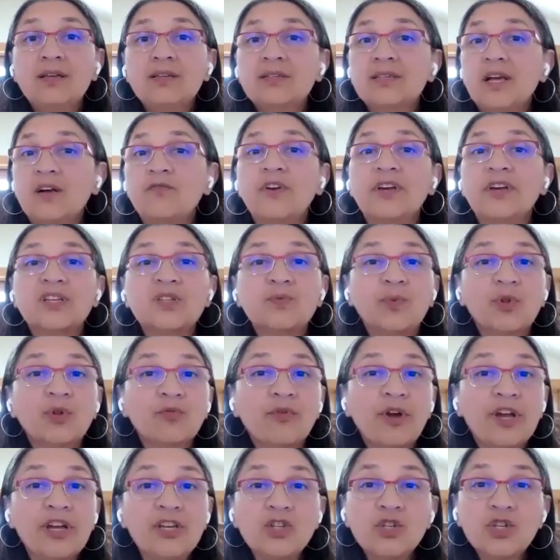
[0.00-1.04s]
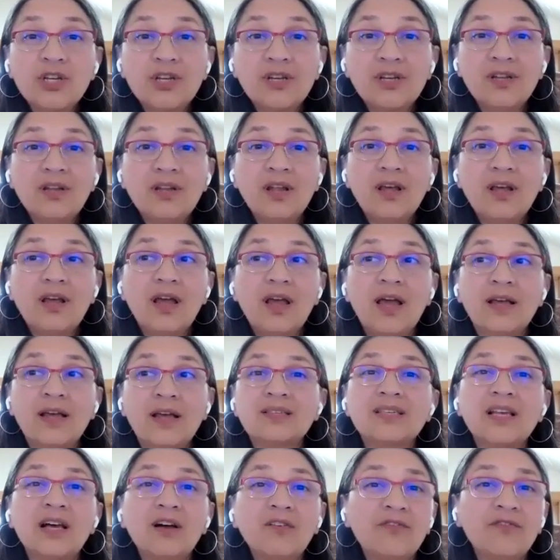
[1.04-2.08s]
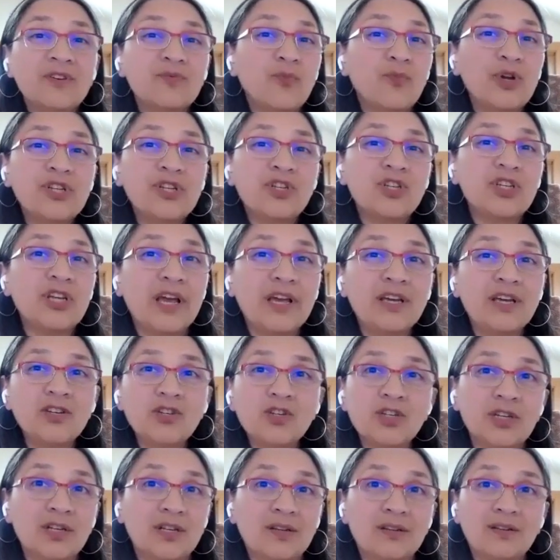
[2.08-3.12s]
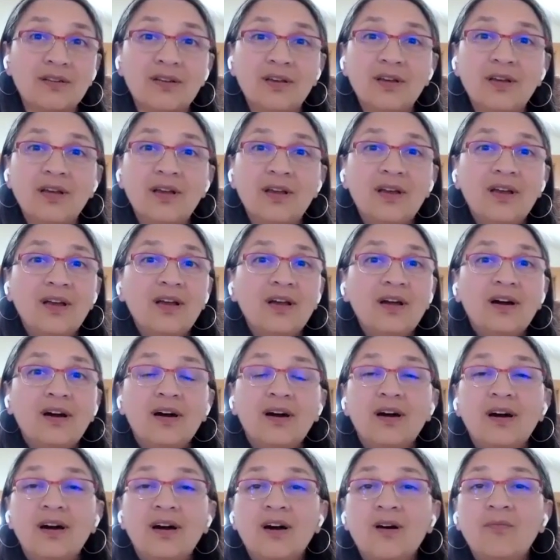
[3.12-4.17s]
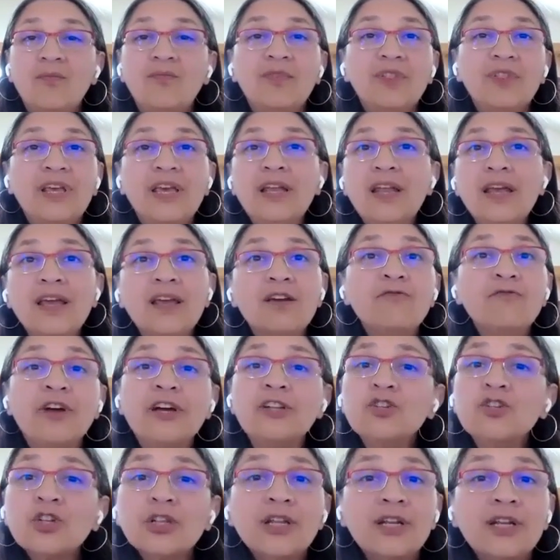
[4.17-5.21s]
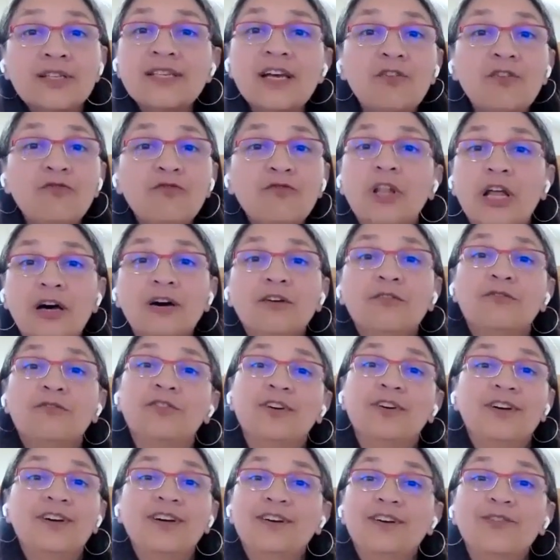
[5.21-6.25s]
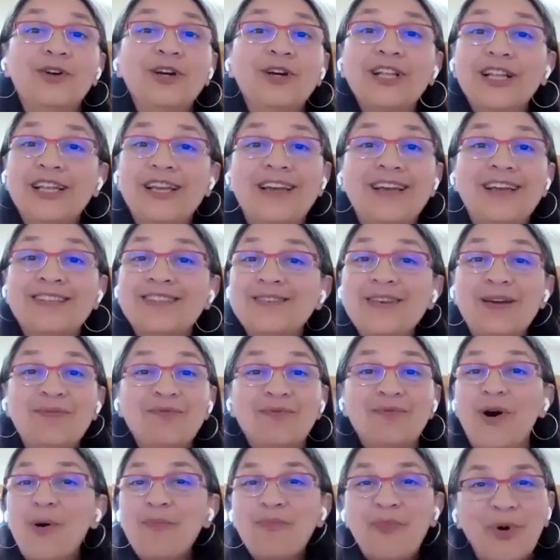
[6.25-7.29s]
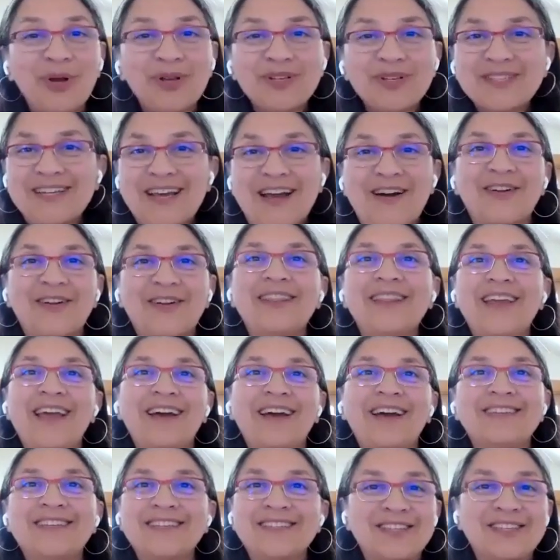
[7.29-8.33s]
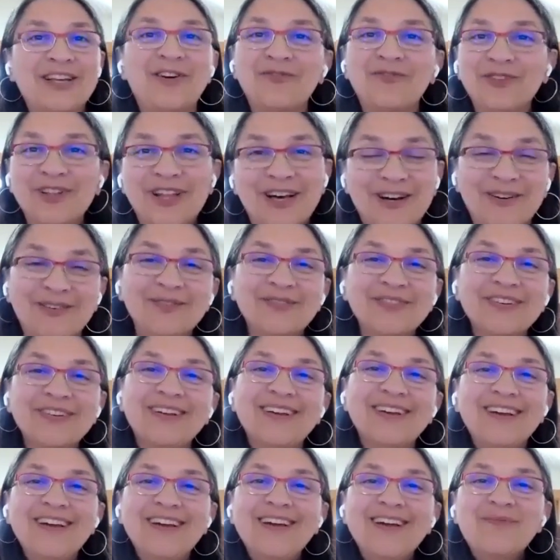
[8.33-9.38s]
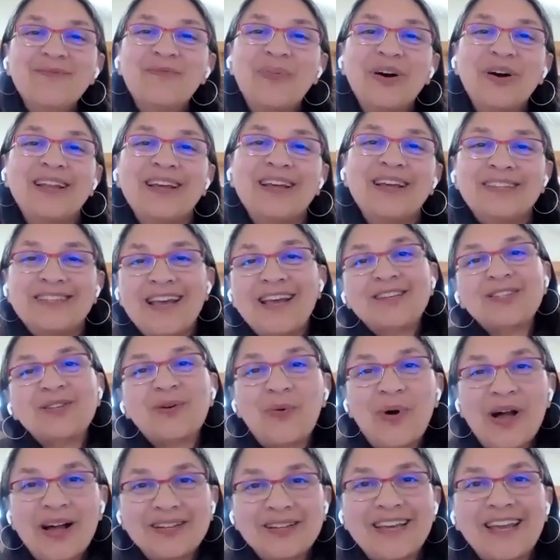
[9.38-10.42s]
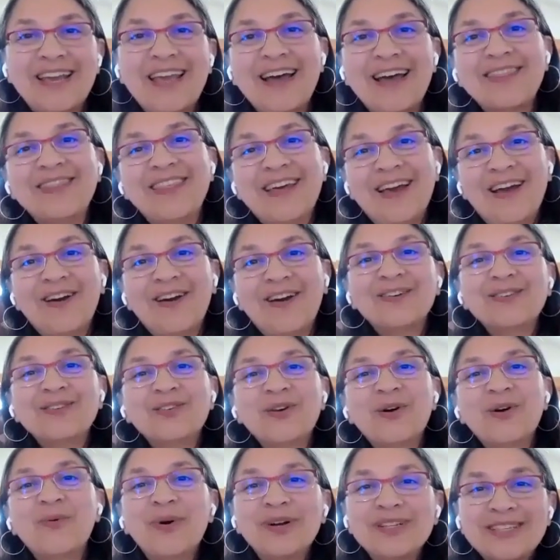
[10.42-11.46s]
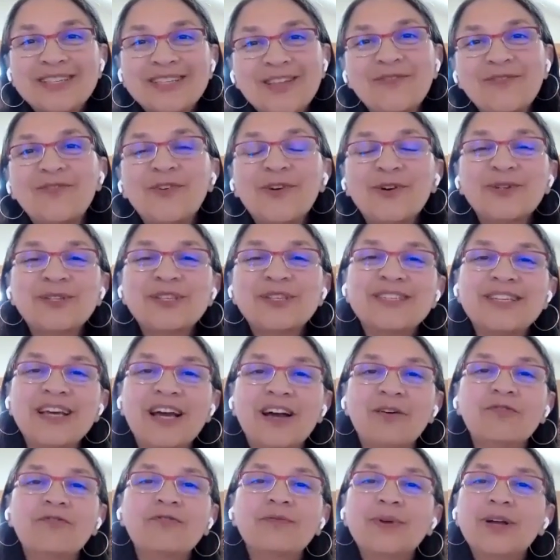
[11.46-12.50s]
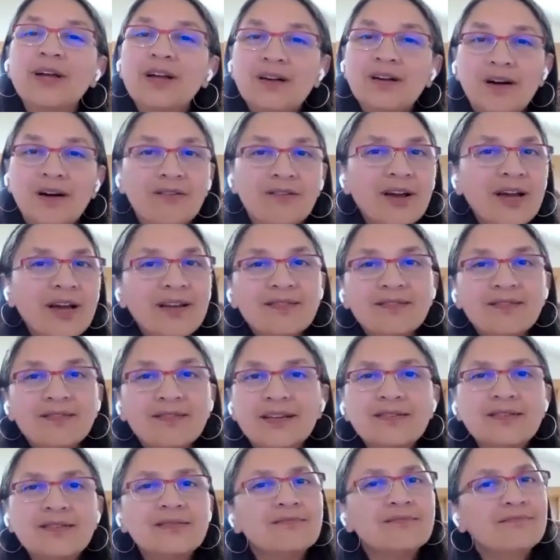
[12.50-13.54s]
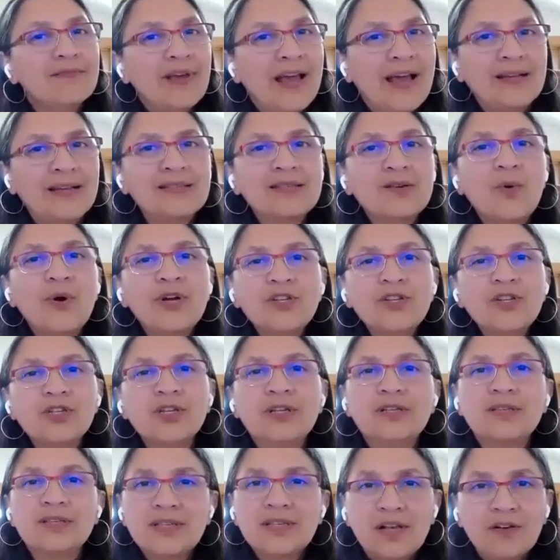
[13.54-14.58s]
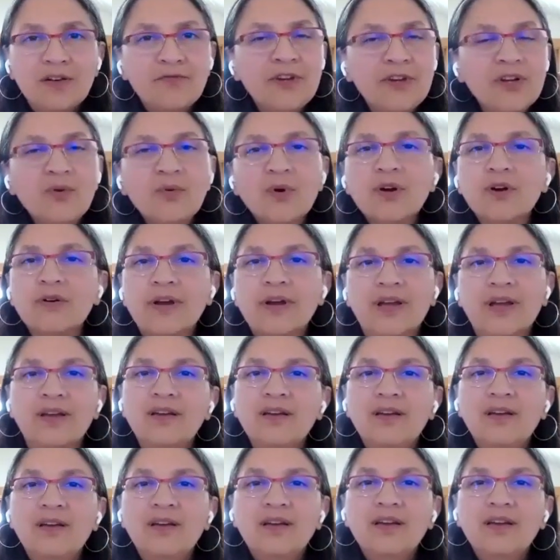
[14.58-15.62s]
self-exploration, and self-appreciation, leading eventually to self-love. Really, it all boils down in the end to self-love, but it takes a while to get there. So what's the first step? All right, let's ask questions, self-inquiry,